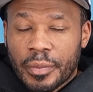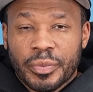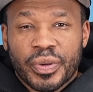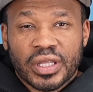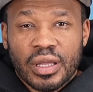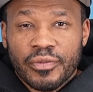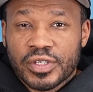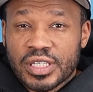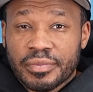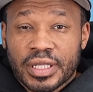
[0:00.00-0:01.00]
picked up for
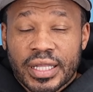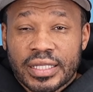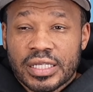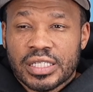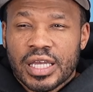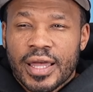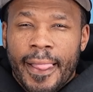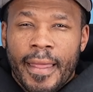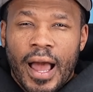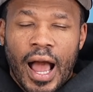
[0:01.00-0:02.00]
something like this,
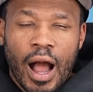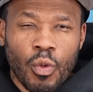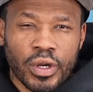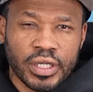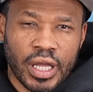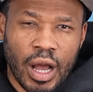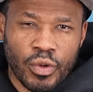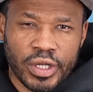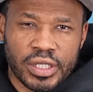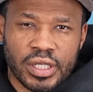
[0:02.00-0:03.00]
I wanna
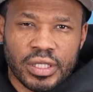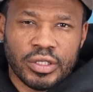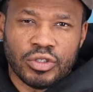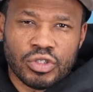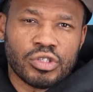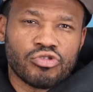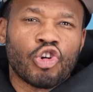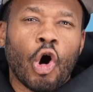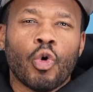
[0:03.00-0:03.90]
go